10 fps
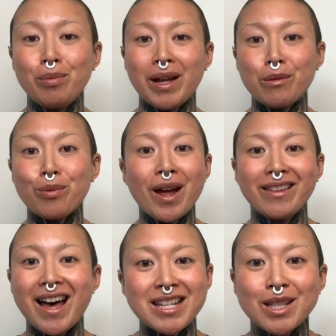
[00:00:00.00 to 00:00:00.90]
plan would probably
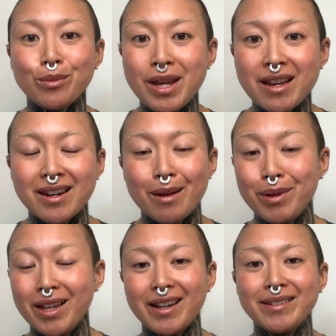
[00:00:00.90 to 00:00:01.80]
last a week and I'd be
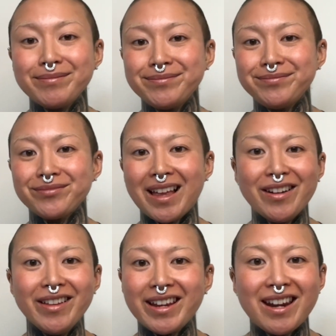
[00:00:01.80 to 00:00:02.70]
like, I
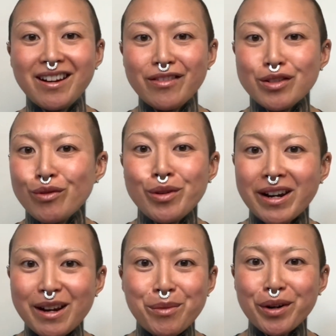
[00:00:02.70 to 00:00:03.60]
don't like any of this food
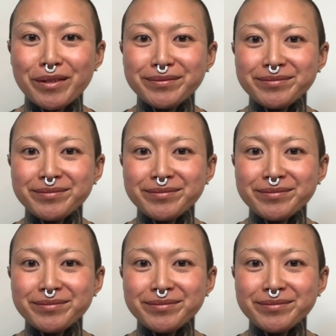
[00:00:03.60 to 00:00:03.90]
anymore.